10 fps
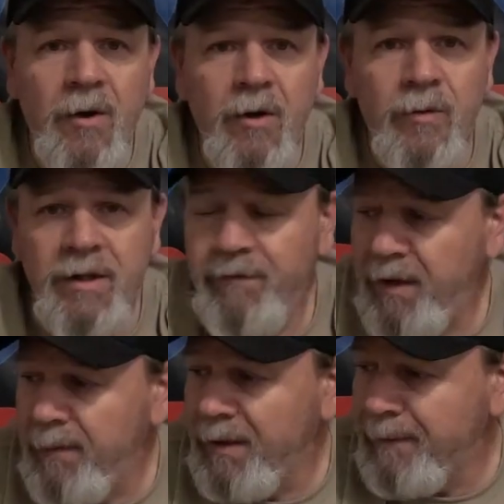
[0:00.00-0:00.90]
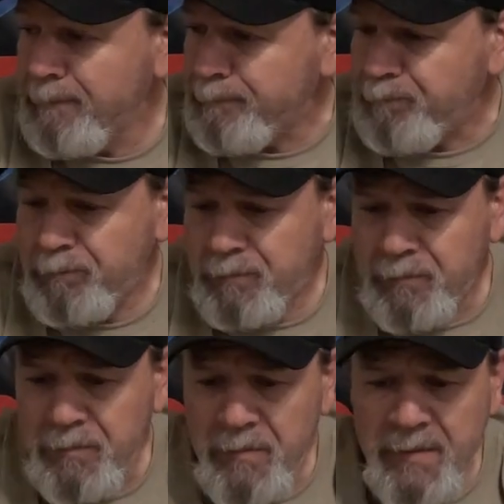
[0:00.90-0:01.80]
crawl with the family.
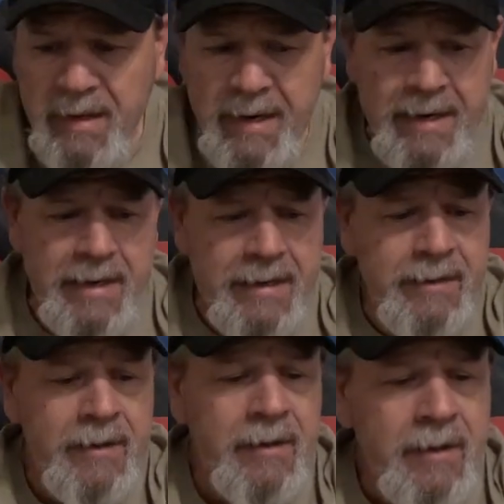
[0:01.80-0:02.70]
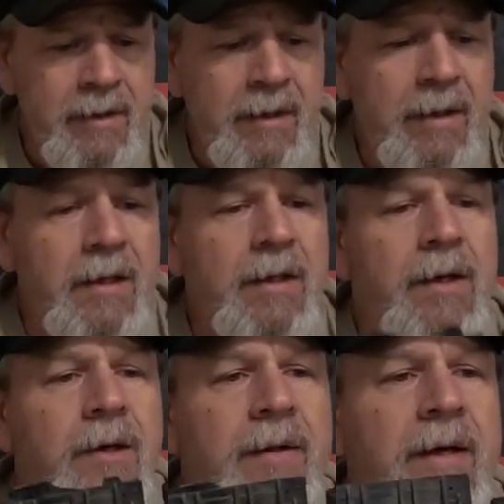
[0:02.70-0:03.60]
And
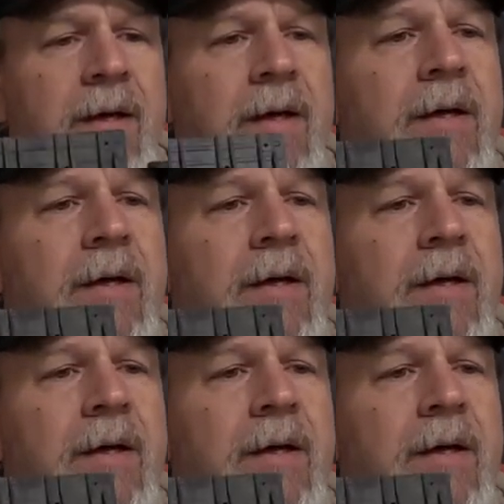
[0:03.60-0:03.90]
you know, they